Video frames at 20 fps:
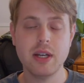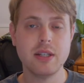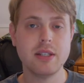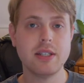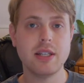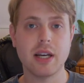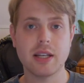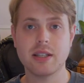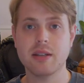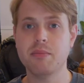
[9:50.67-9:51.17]

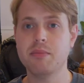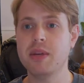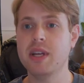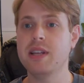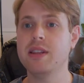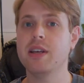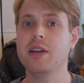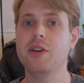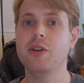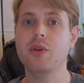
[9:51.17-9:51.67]
Doesn't mean
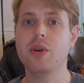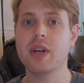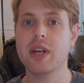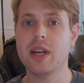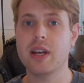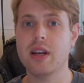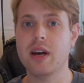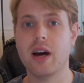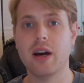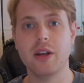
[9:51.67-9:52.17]
that you
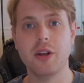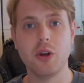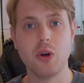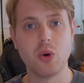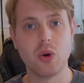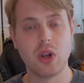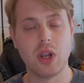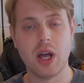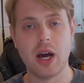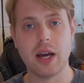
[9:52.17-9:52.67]
cannot
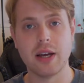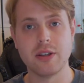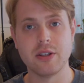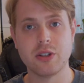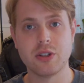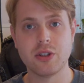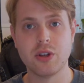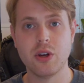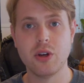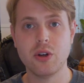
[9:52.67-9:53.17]

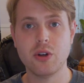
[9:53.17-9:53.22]
utilize